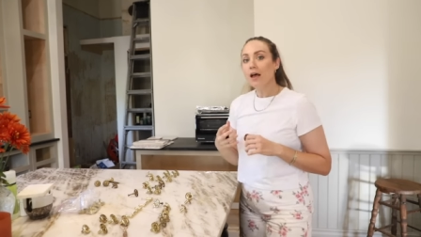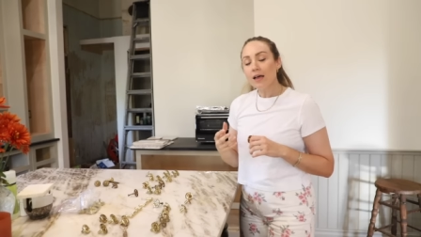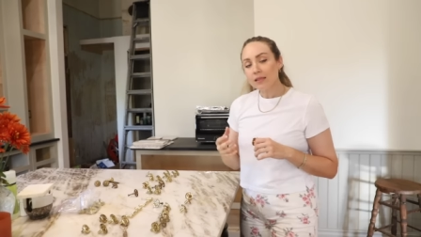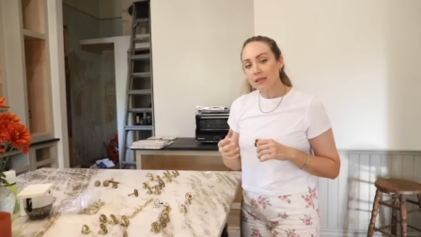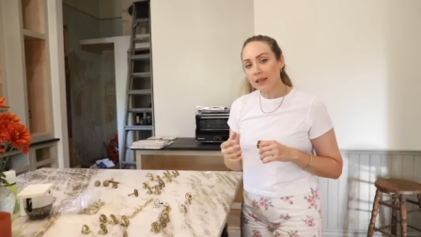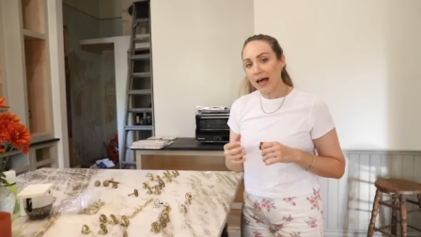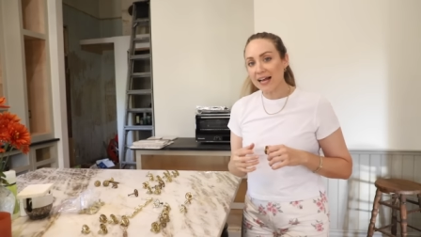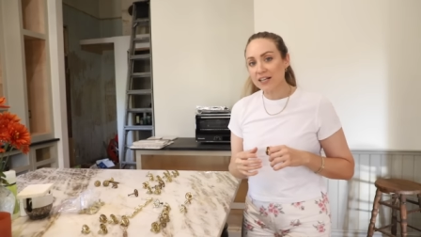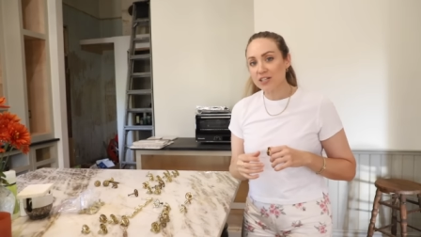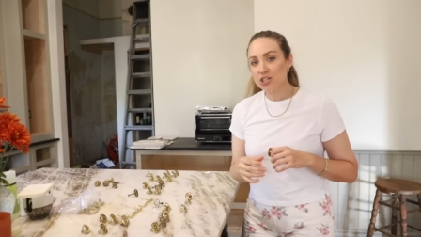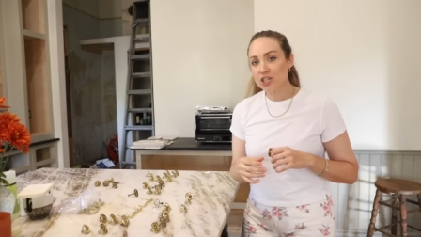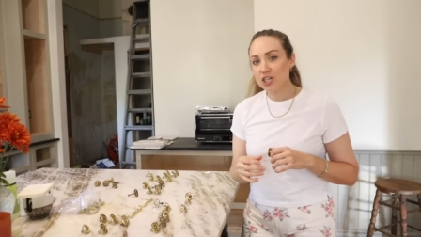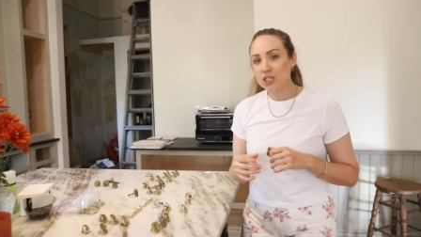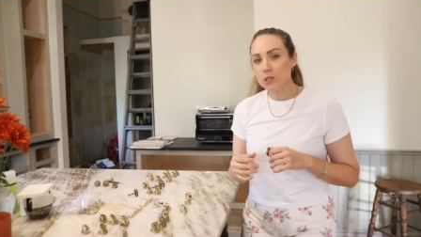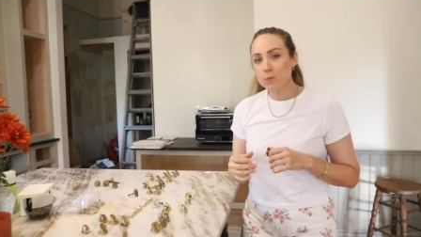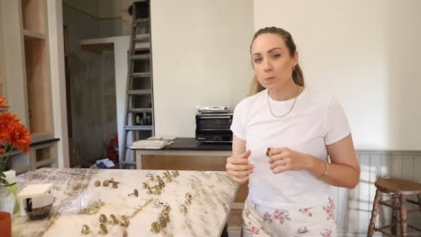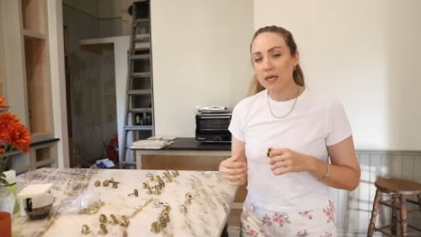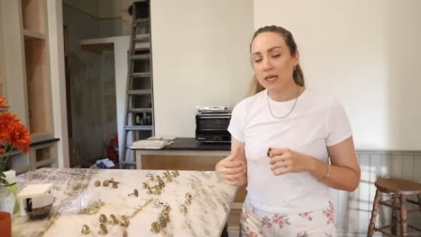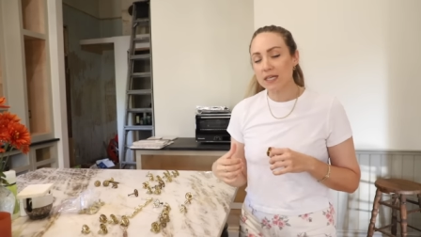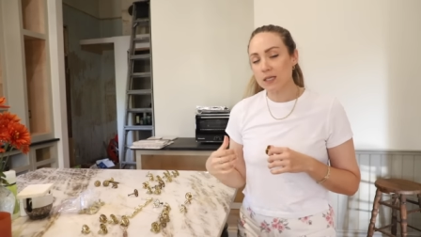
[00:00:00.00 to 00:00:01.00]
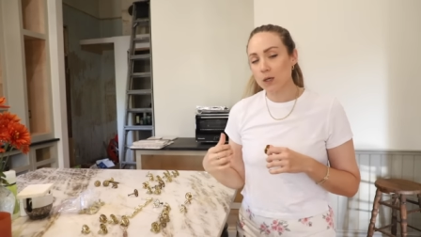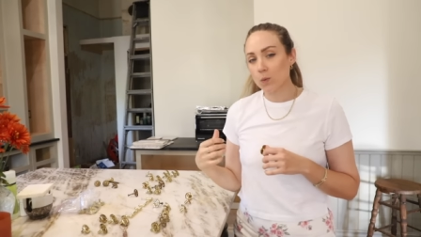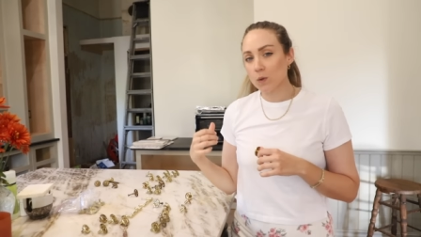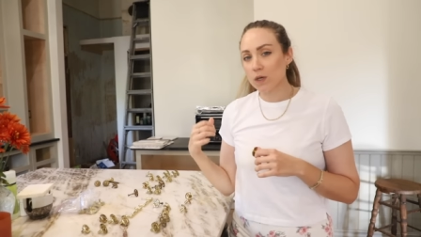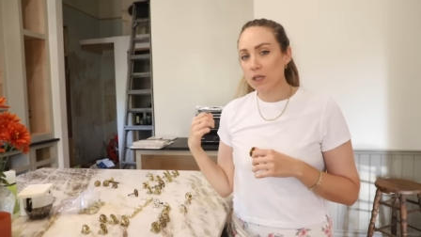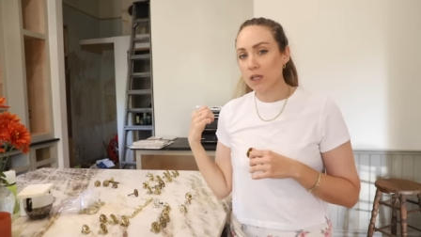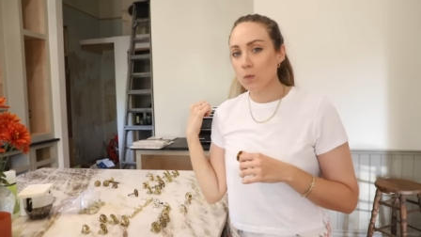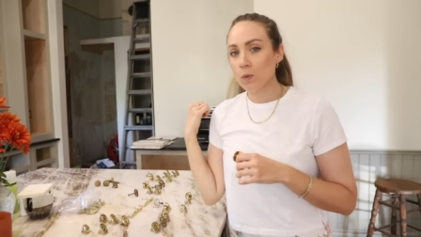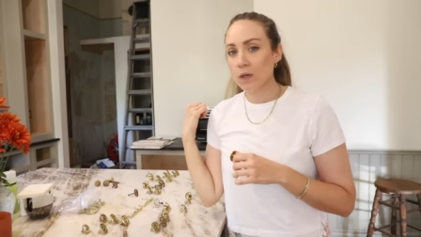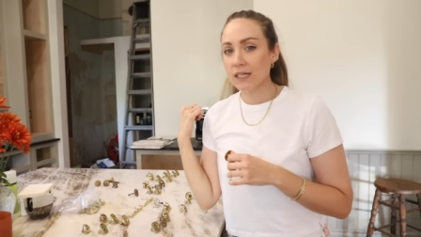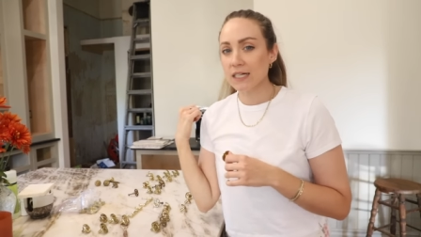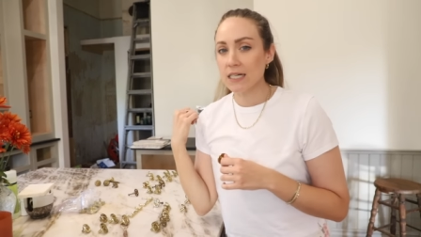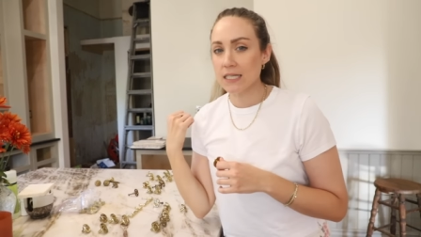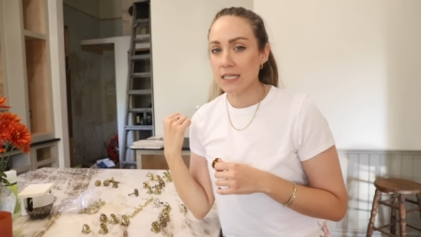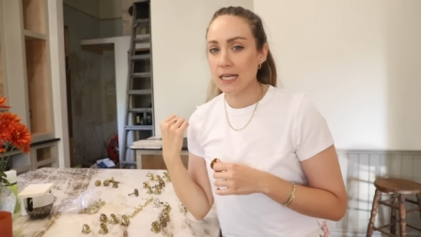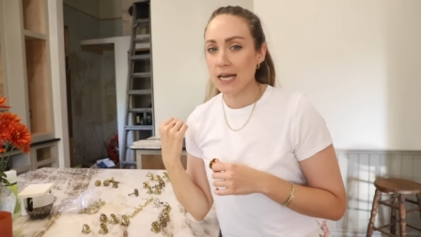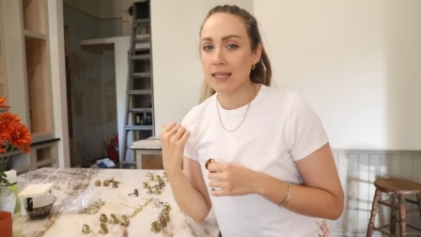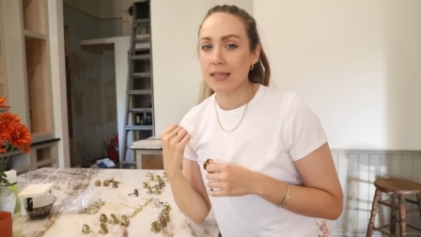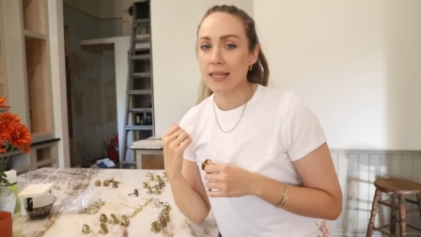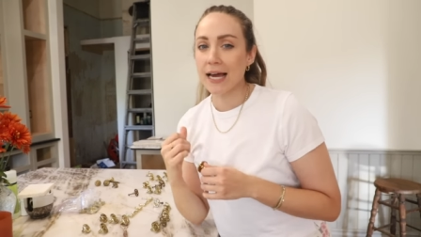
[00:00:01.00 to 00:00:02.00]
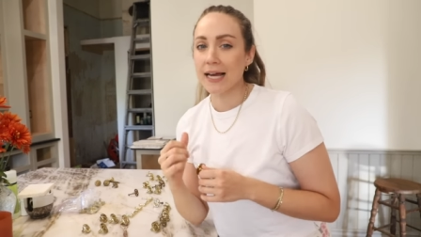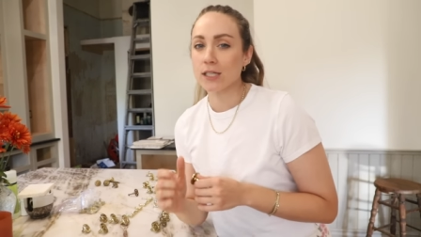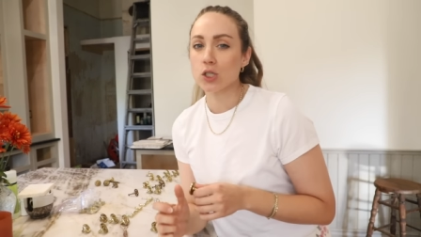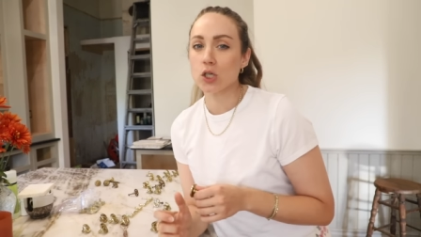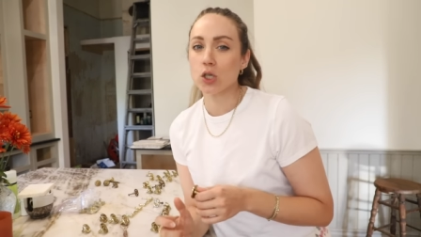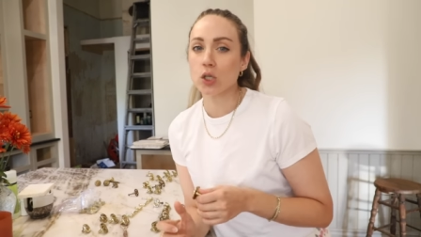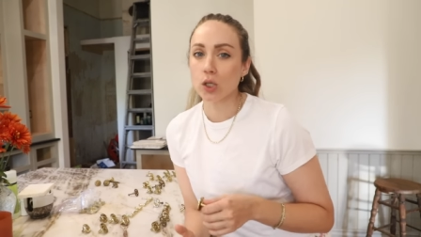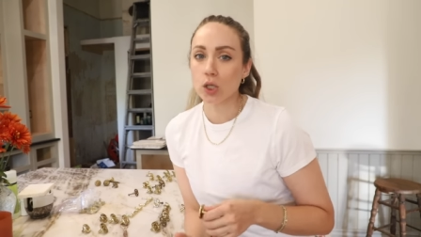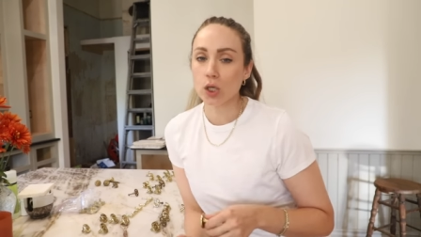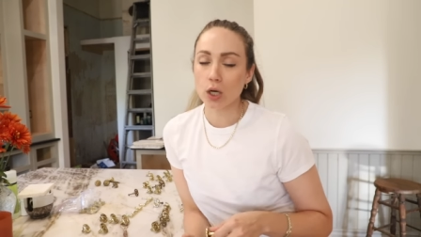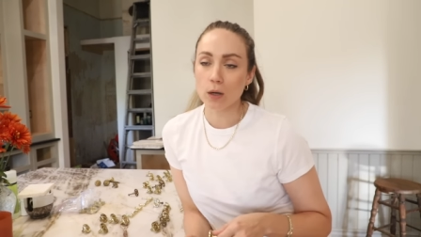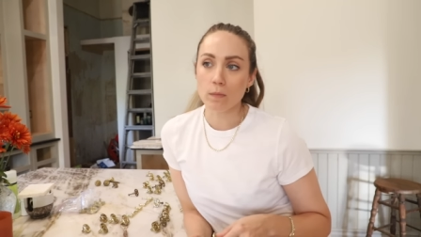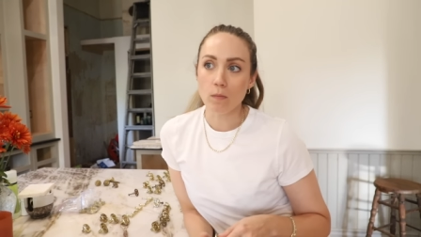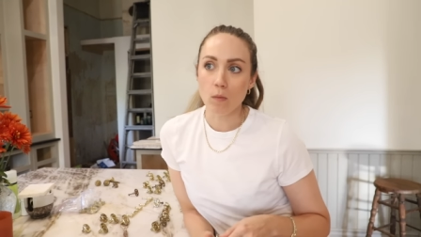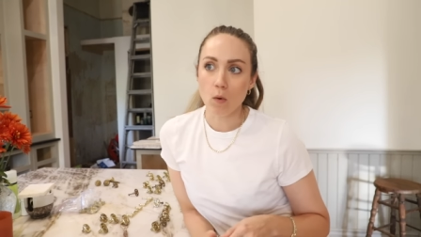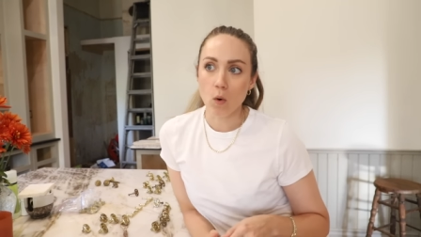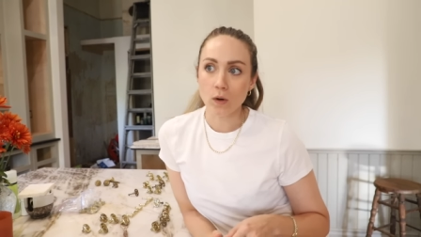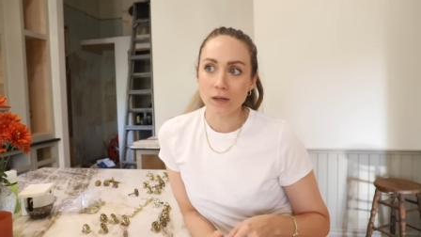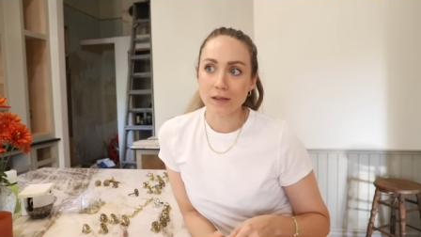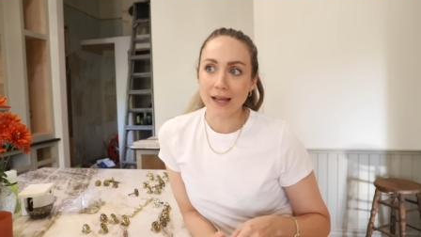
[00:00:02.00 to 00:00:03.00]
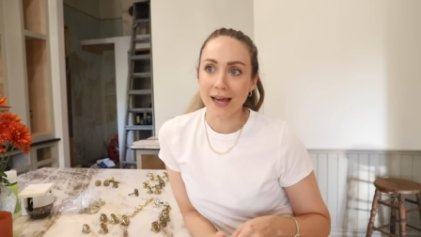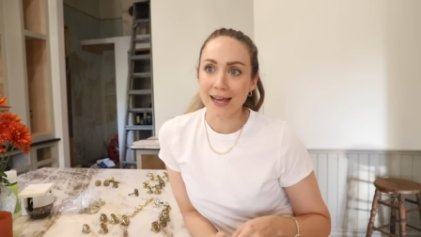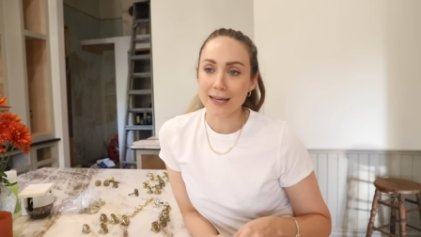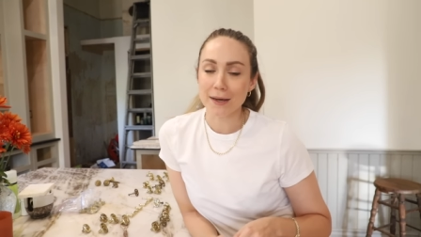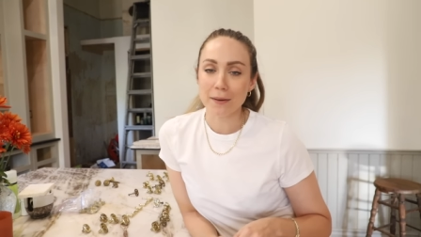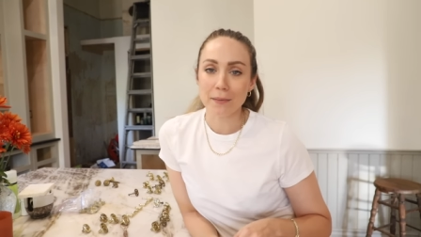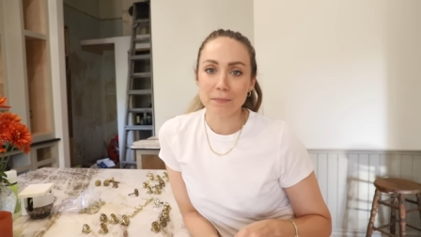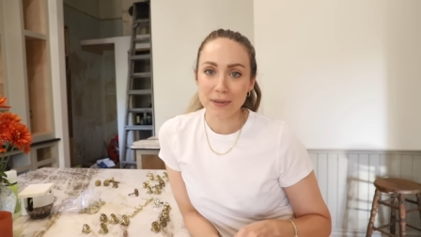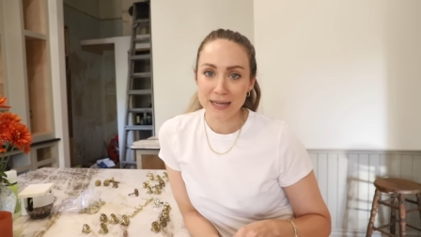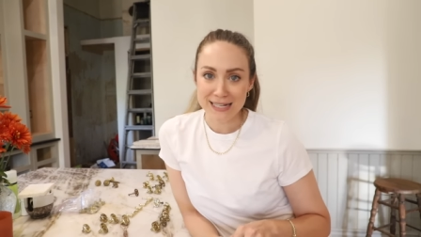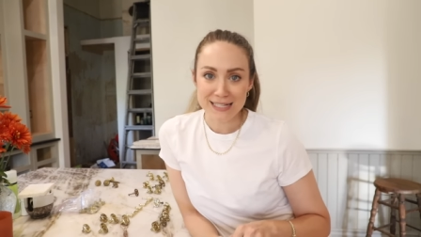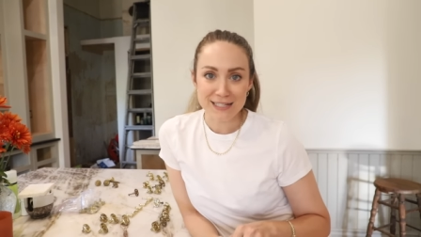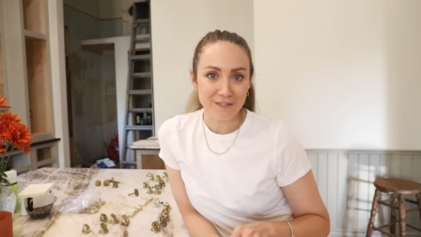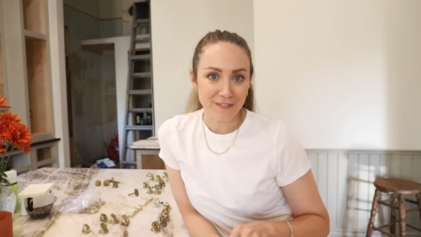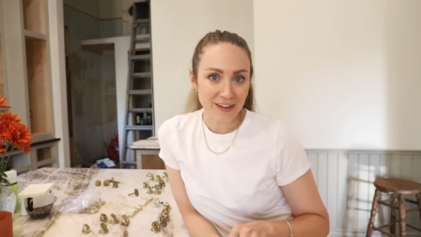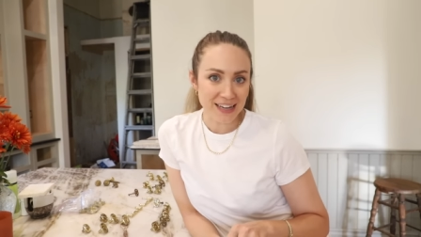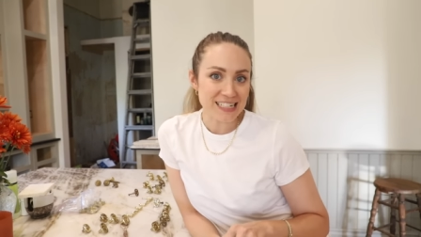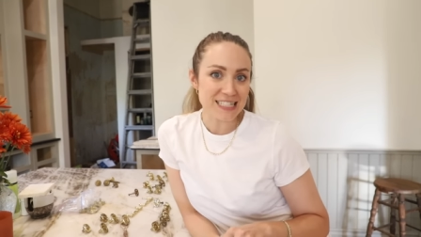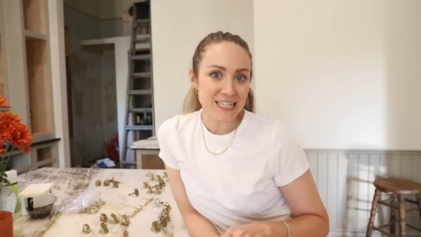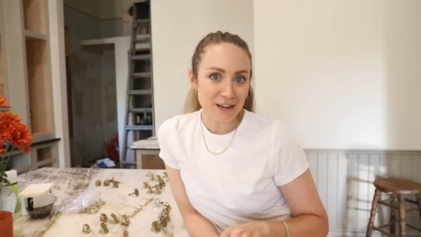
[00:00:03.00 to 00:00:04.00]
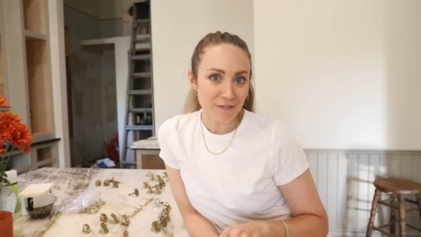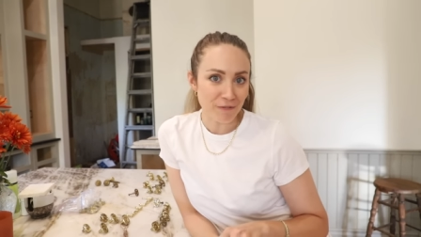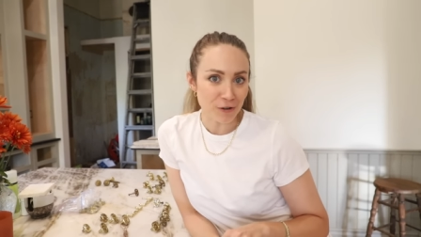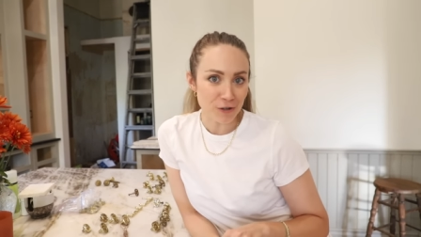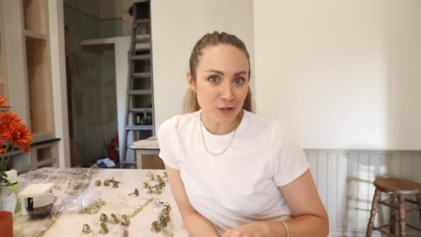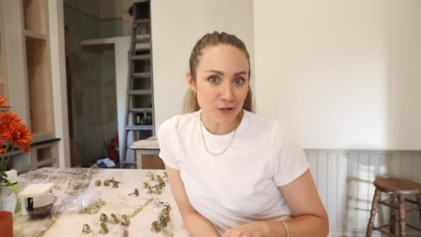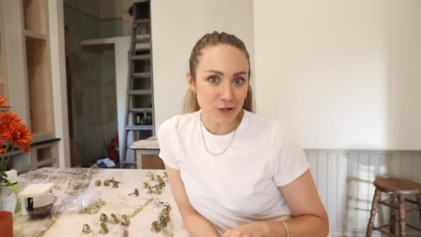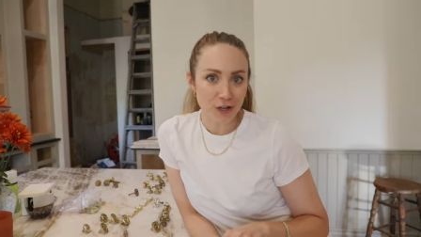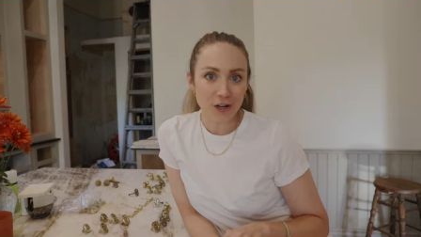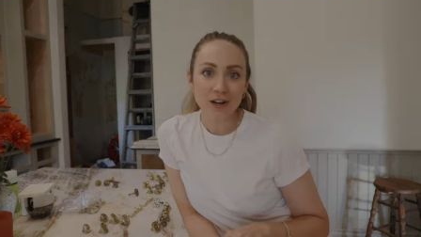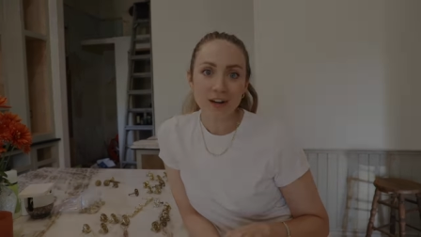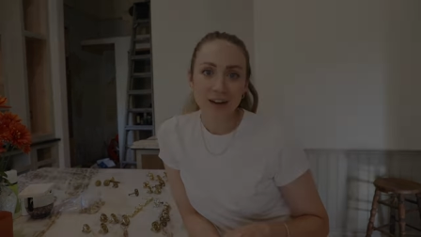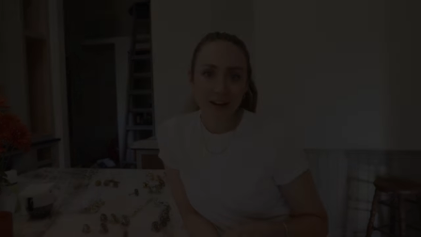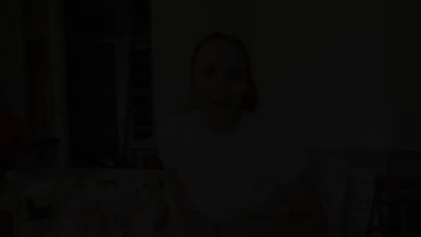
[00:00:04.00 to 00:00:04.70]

latches because I really want to design that to look more like a piece of antique furniture.